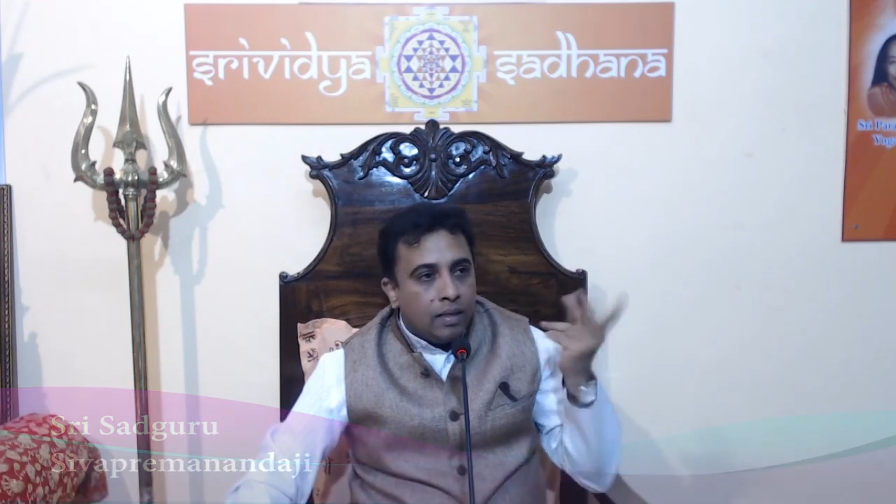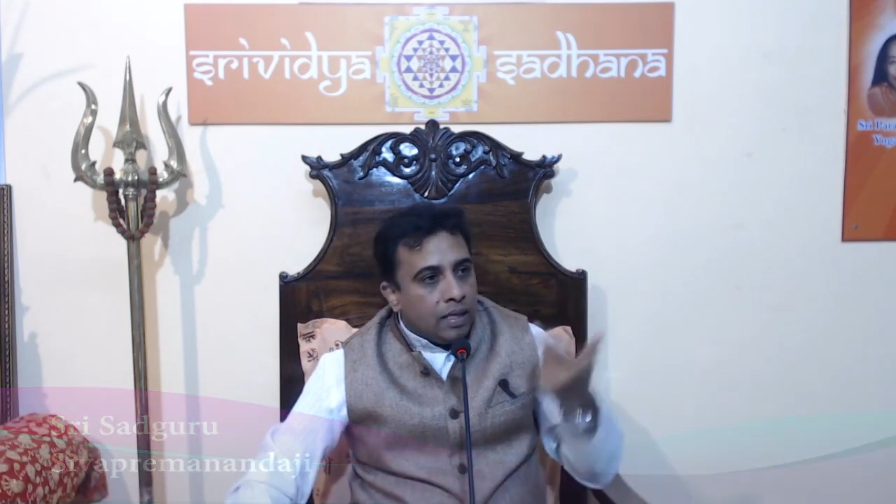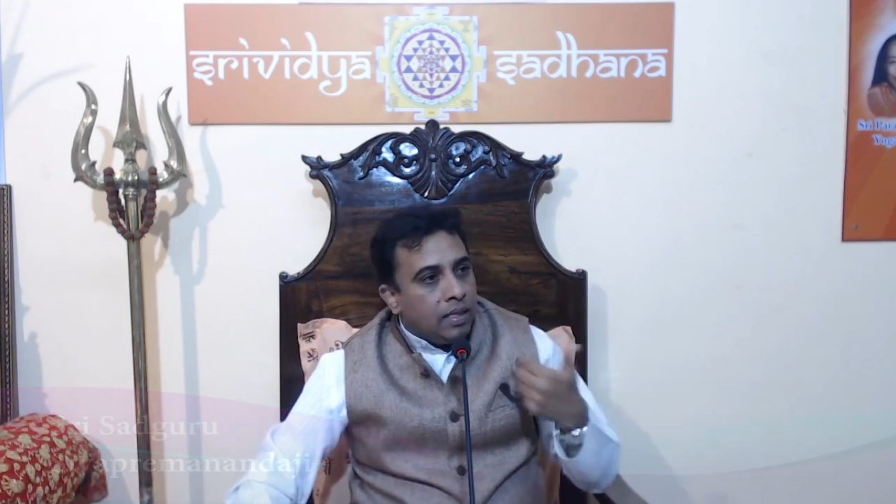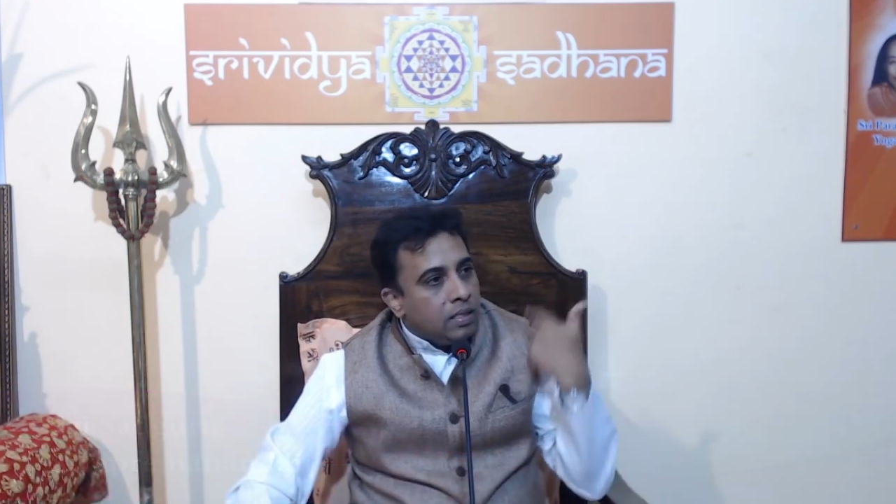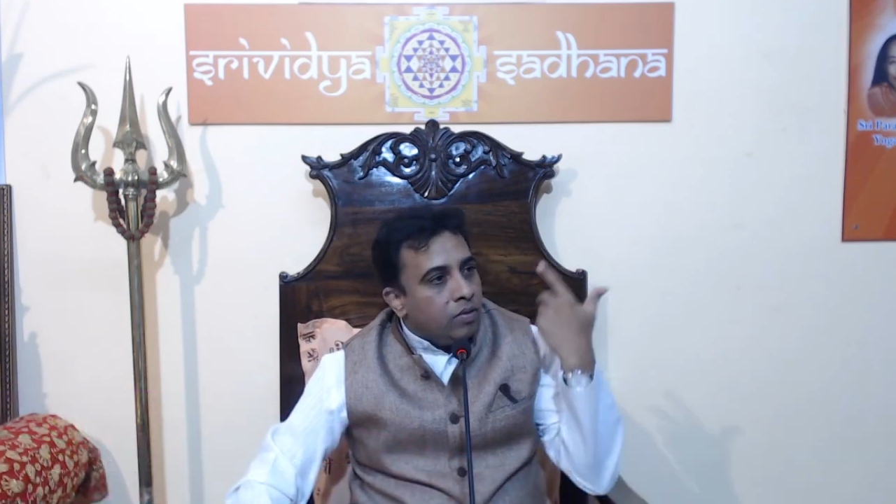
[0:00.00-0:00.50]

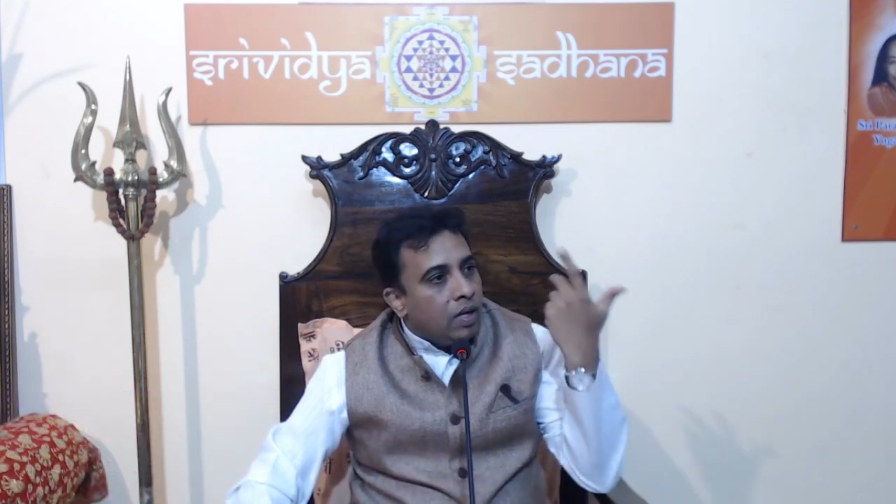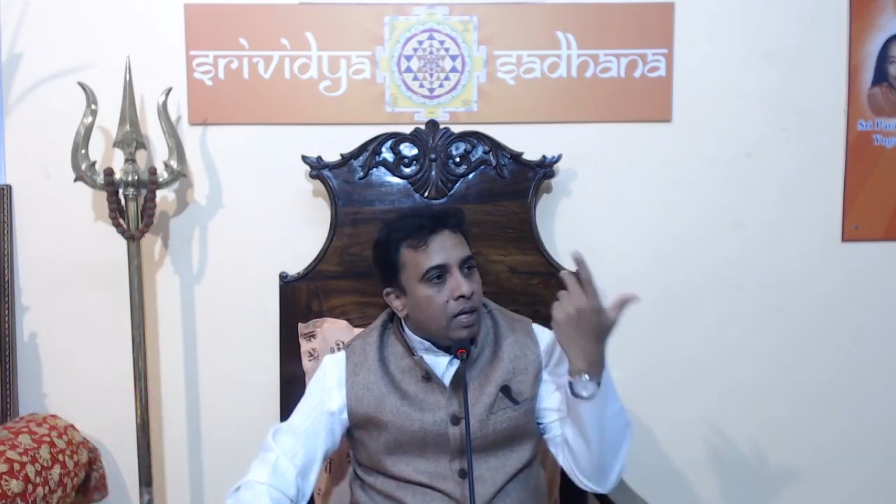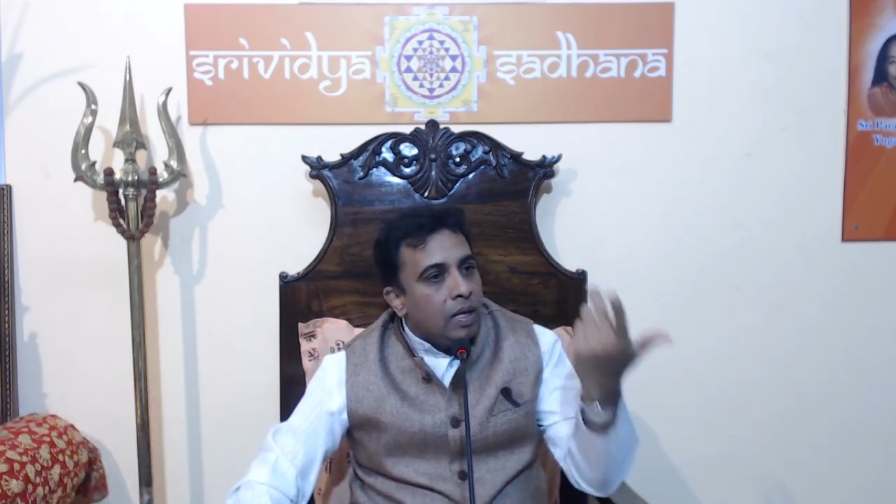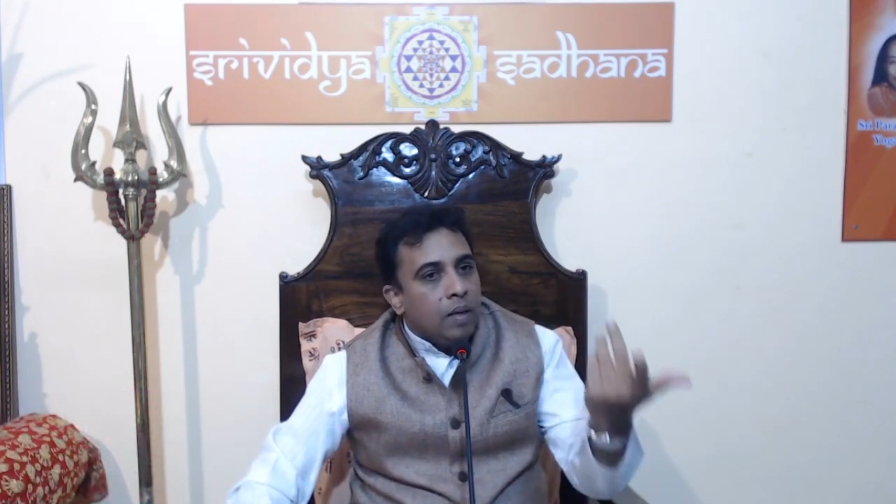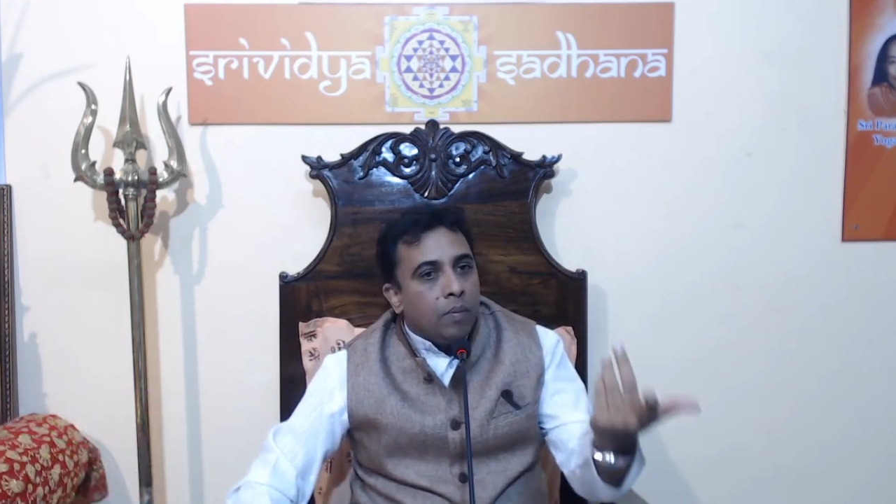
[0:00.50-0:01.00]
That is your
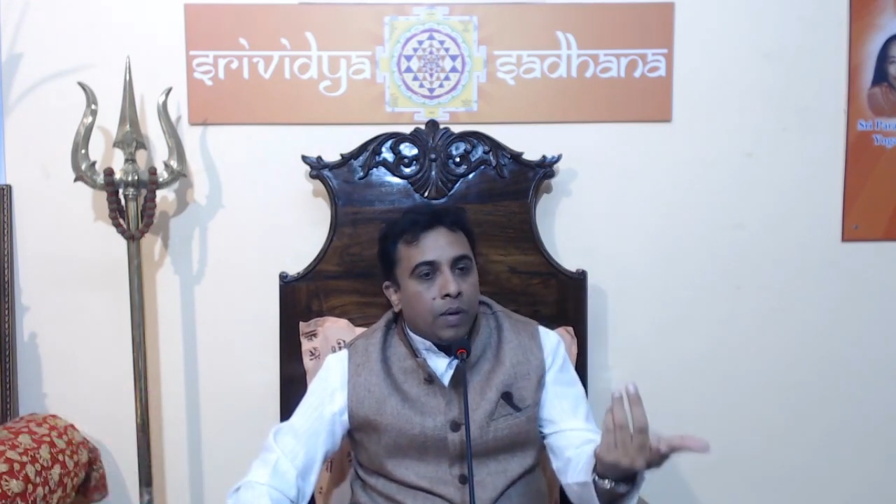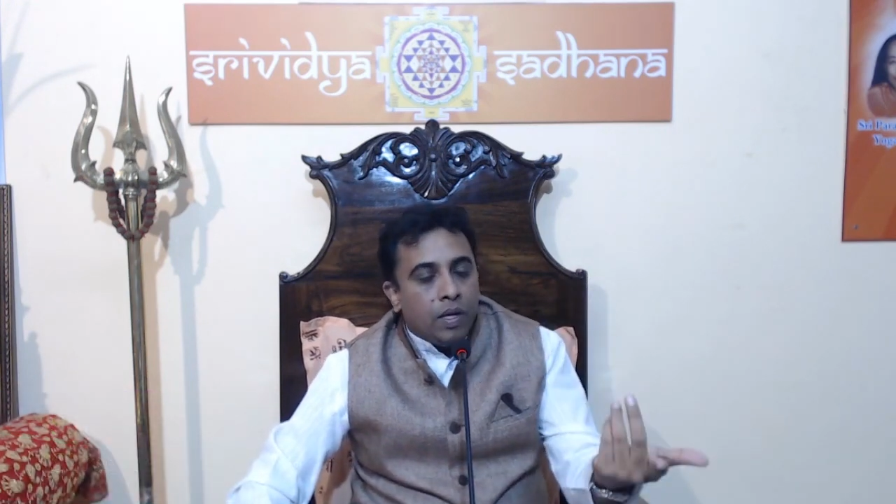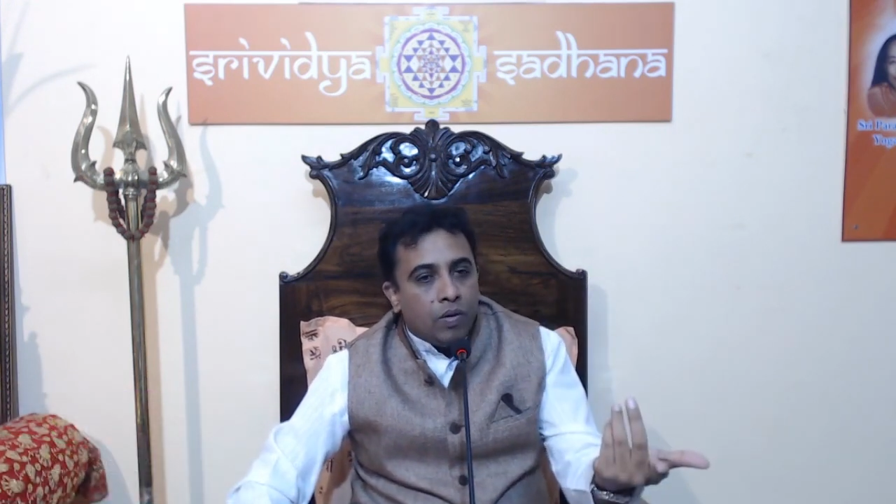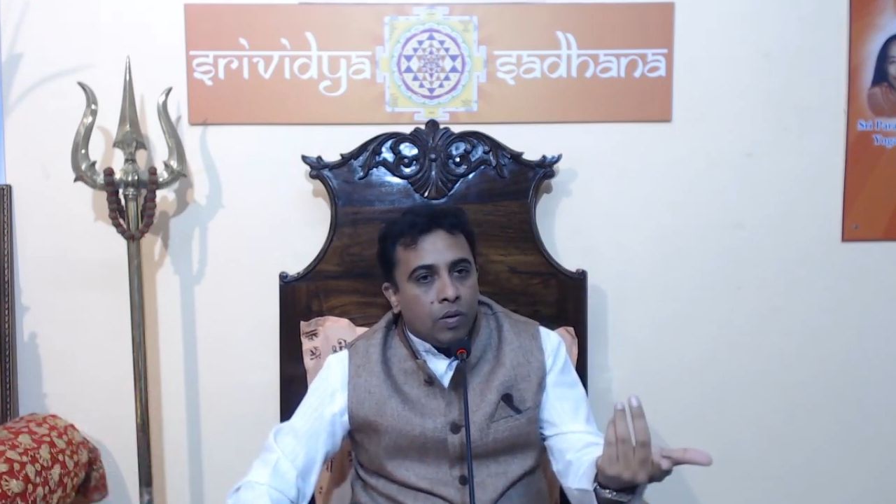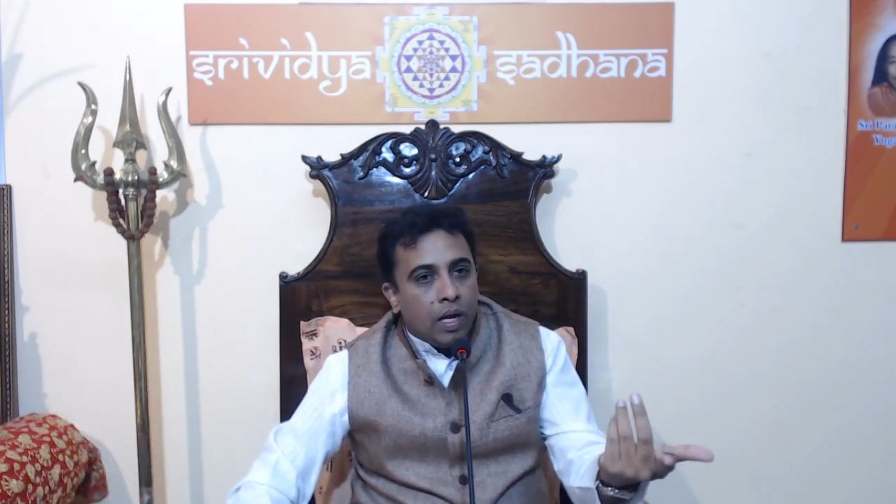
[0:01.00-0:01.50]

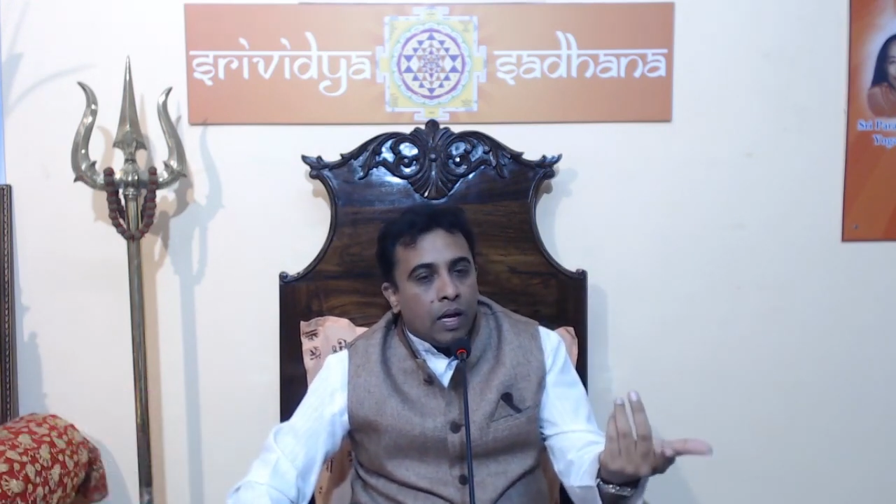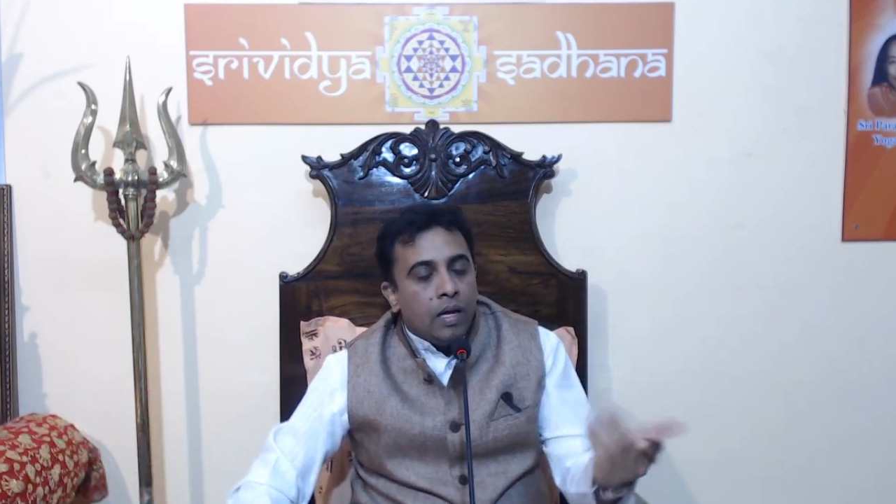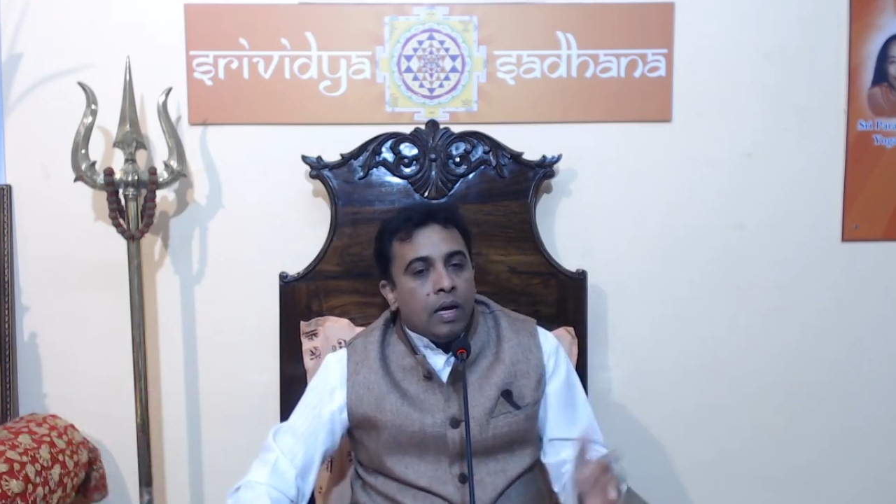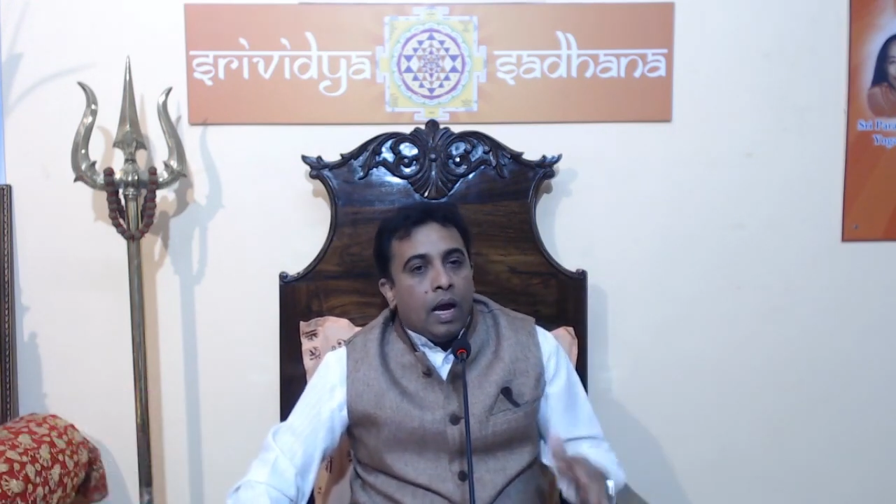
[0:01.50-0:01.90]
Prayoga.